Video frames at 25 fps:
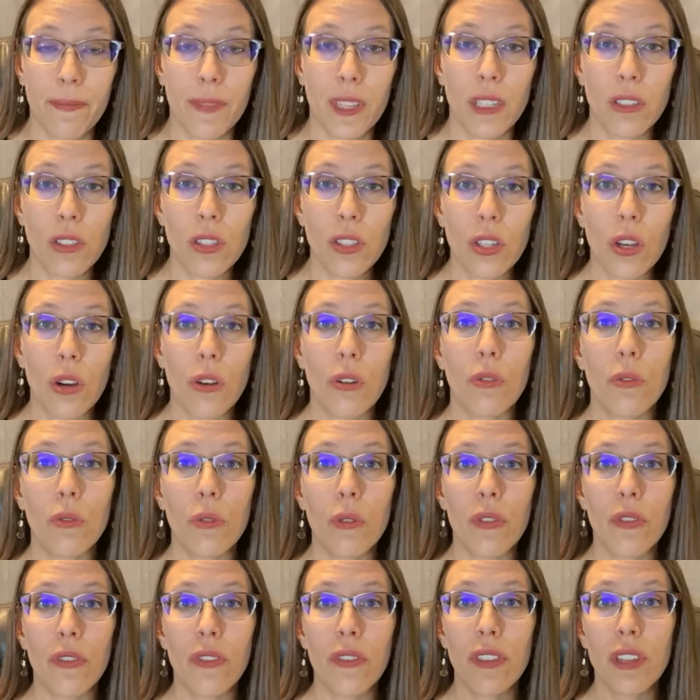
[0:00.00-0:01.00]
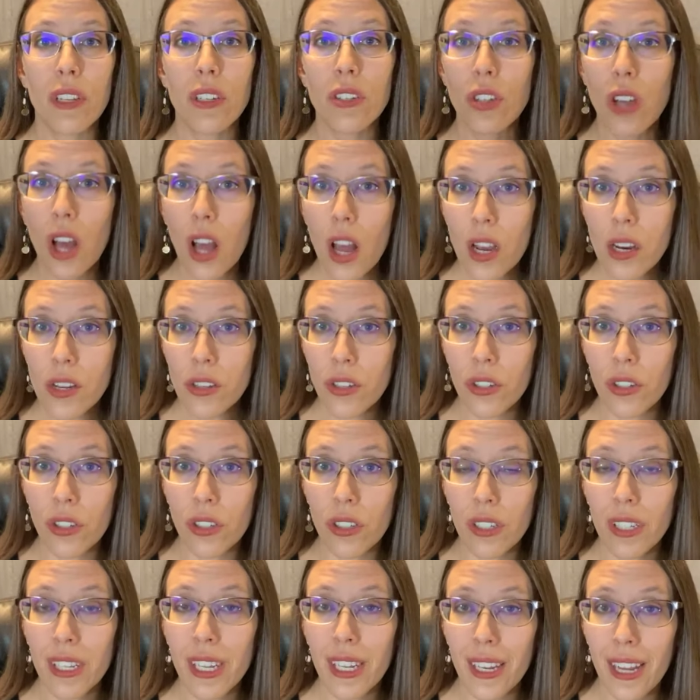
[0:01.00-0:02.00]
So the
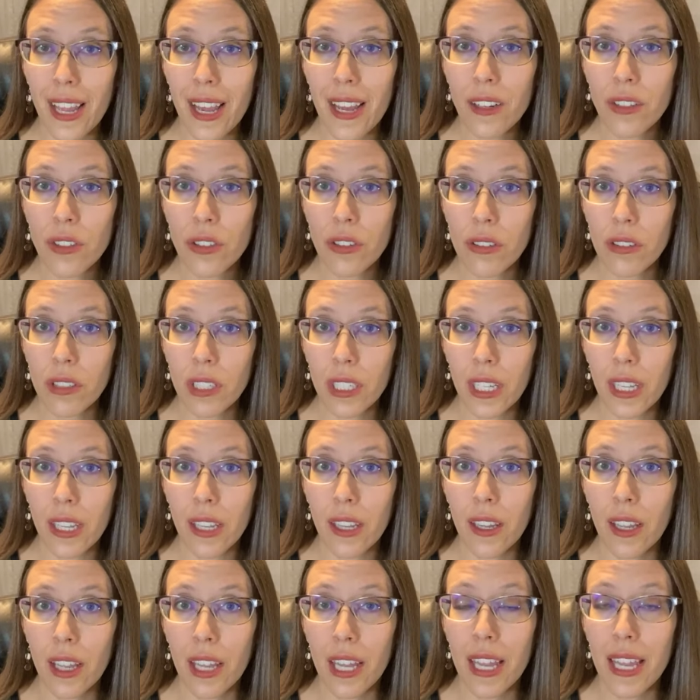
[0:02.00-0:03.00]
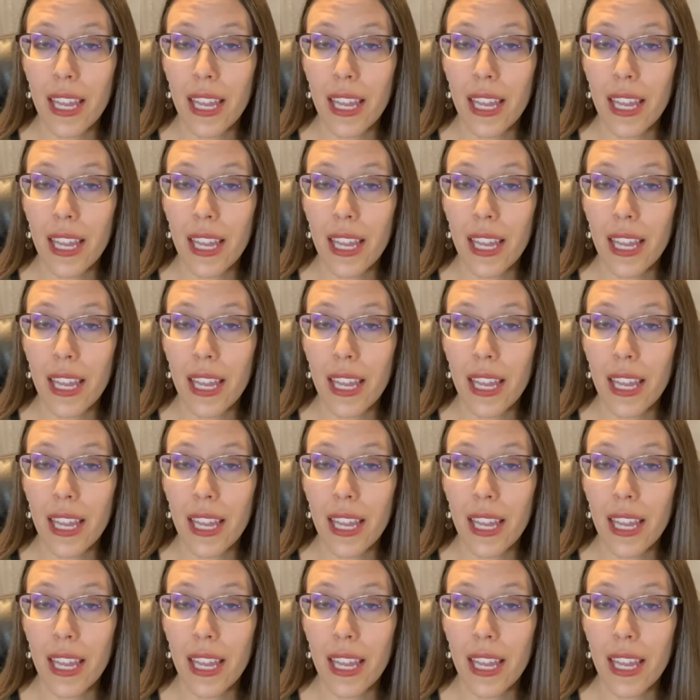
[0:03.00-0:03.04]
doctor can actually